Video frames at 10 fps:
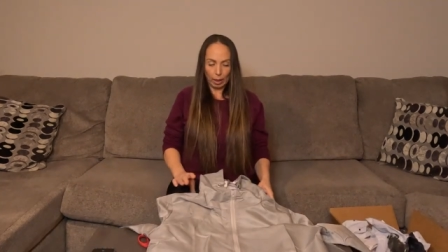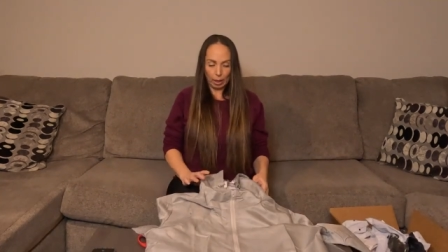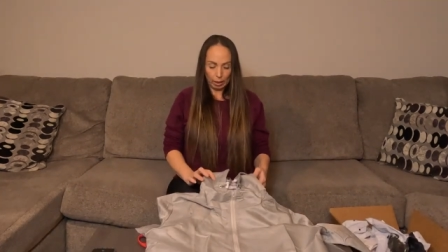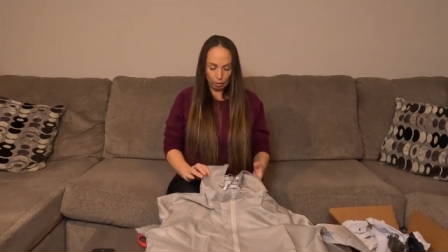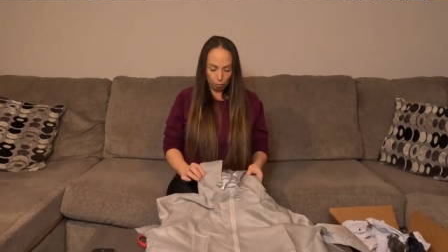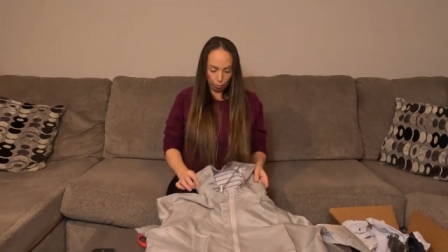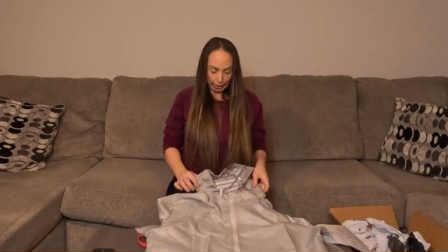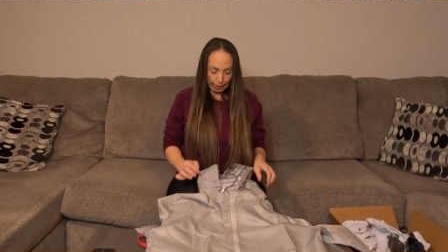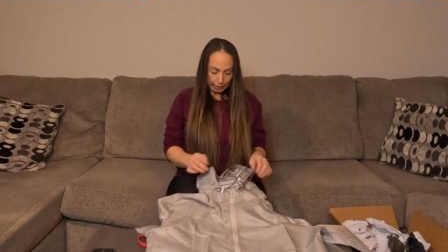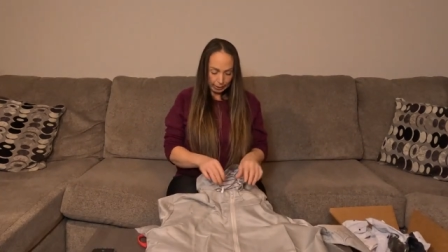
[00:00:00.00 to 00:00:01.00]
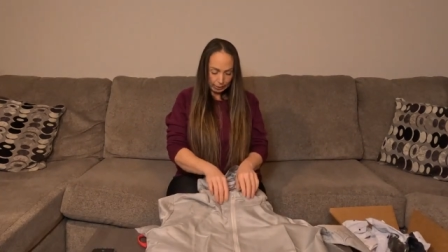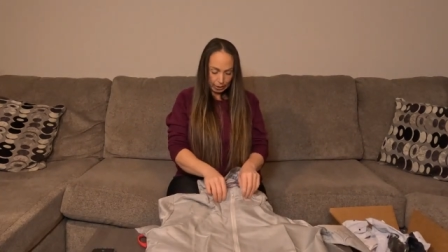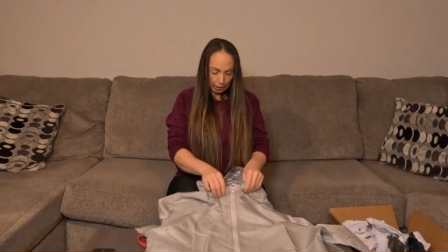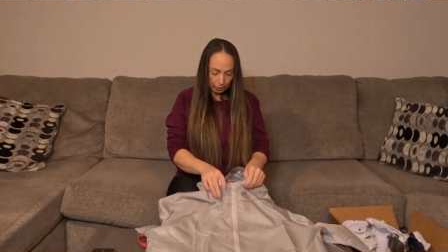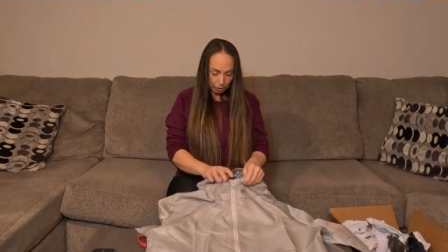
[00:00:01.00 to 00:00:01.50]
A
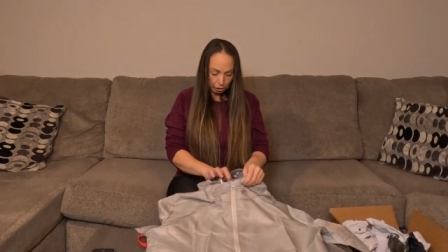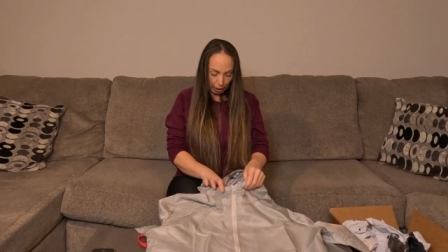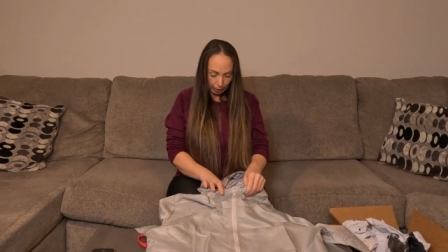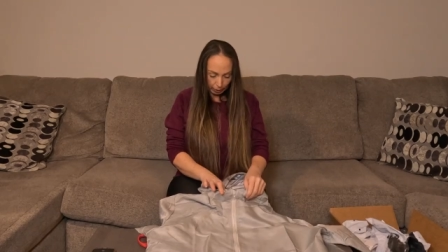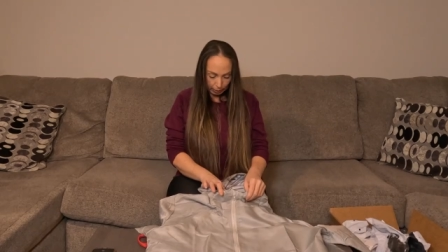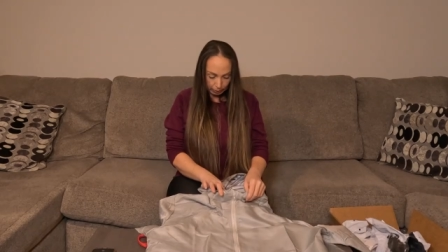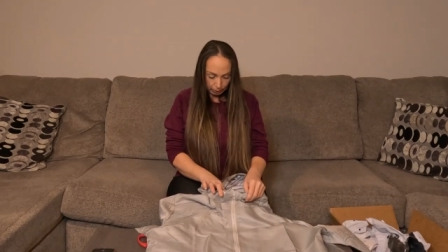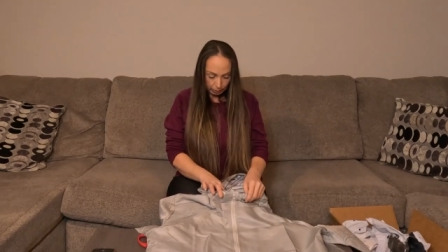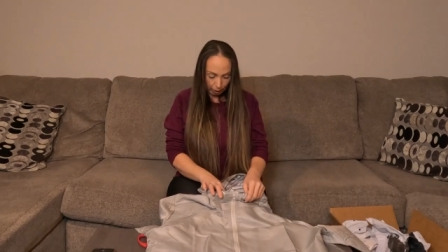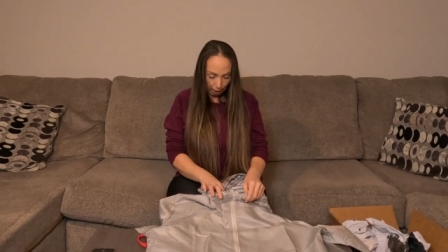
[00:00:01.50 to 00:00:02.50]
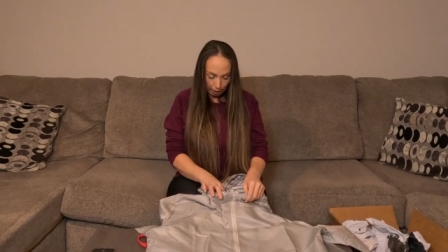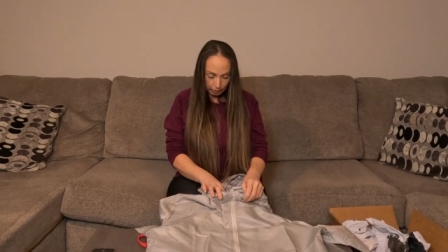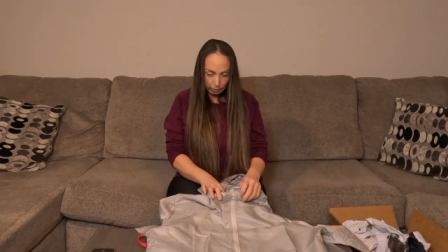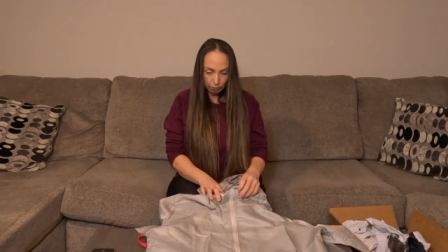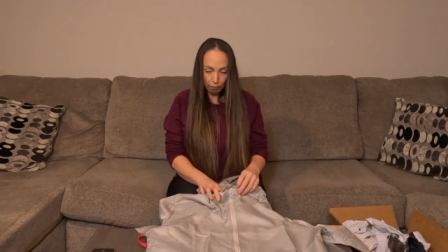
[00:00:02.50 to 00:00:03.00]
rain jacket,
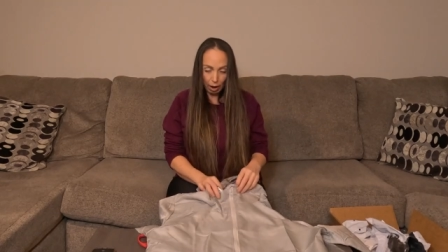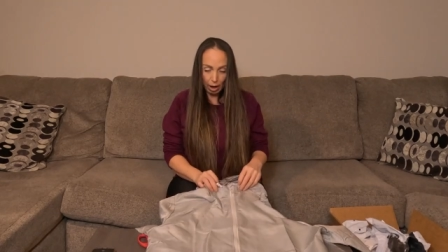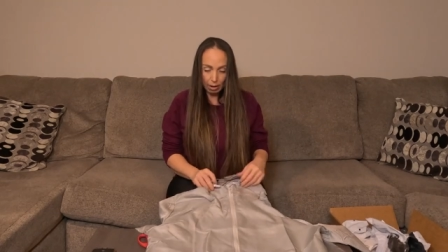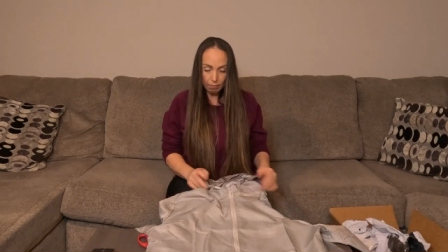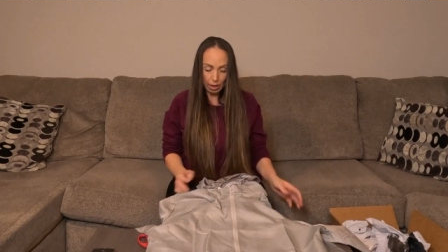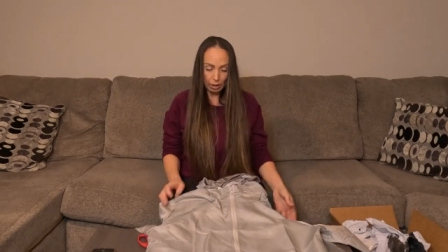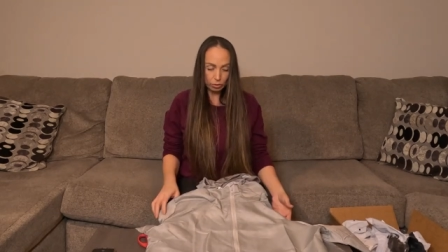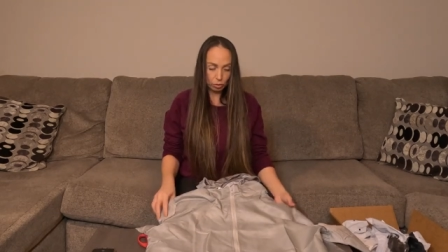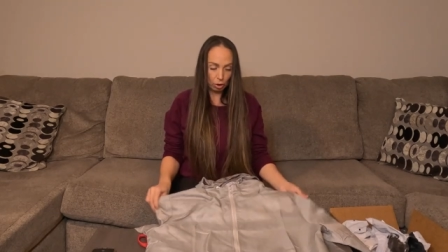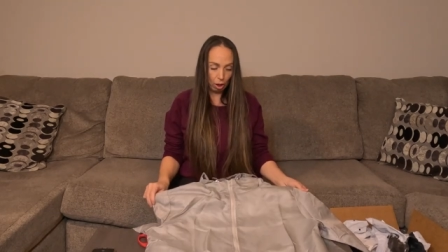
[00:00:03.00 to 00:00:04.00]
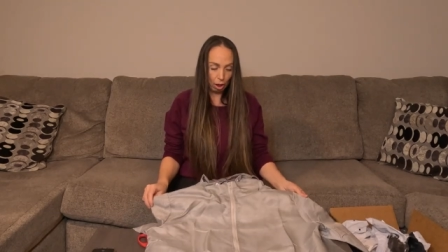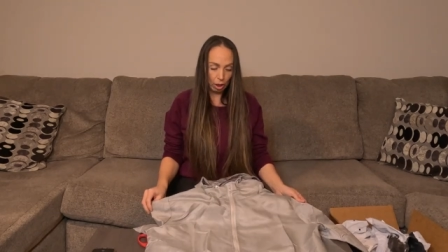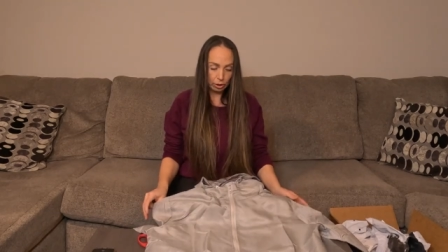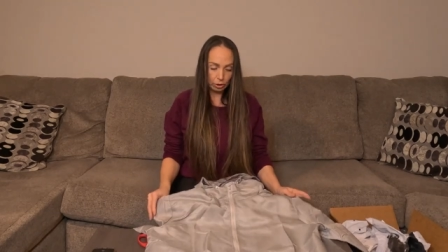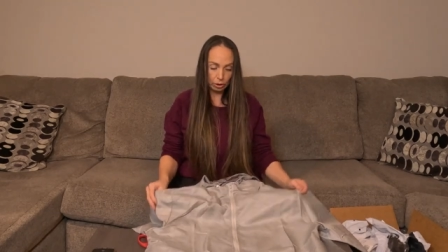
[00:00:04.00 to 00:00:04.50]
size 5 extra
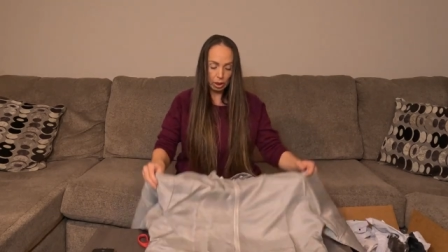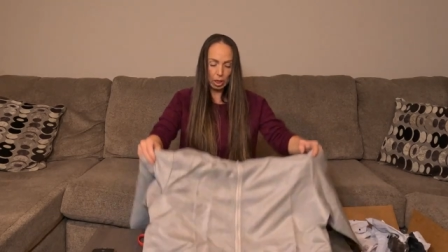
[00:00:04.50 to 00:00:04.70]
large.